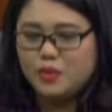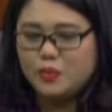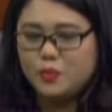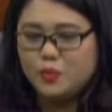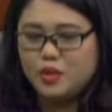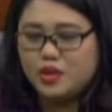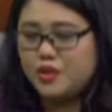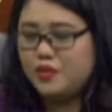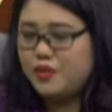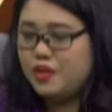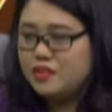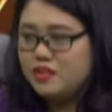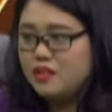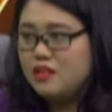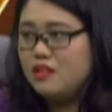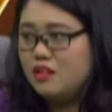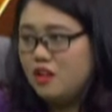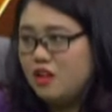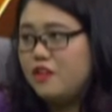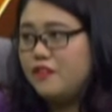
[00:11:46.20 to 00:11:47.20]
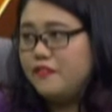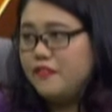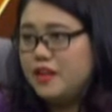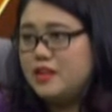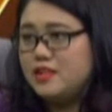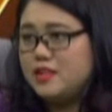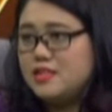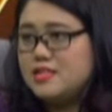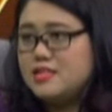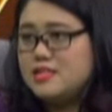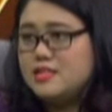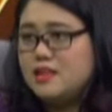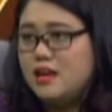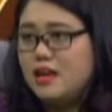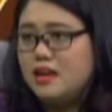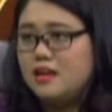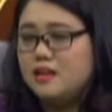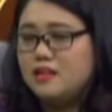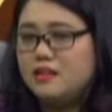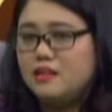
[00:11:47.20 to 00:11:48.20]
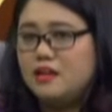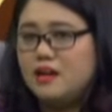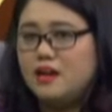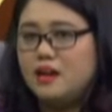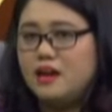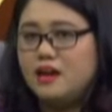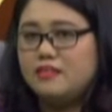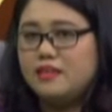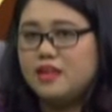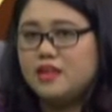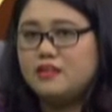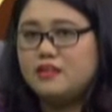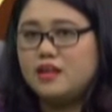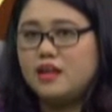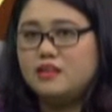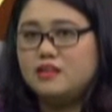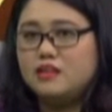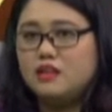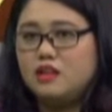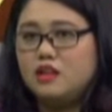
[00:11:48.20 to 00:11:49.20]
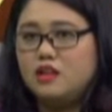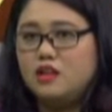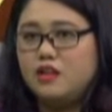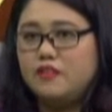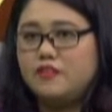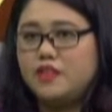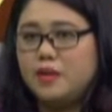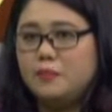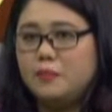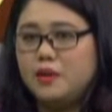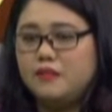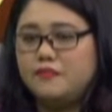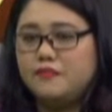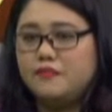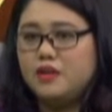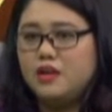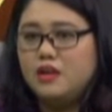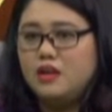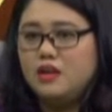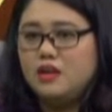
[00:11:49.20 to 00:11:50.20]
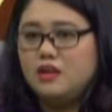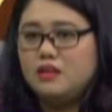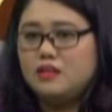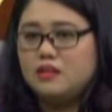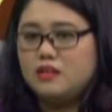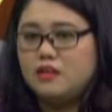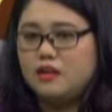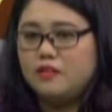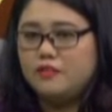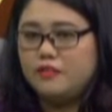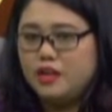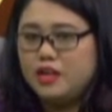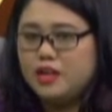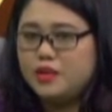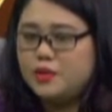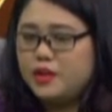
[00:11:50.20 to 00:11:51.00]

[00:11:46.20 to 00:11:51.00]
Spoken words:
curated a lot of vendors, and I think that a lot of them have a really good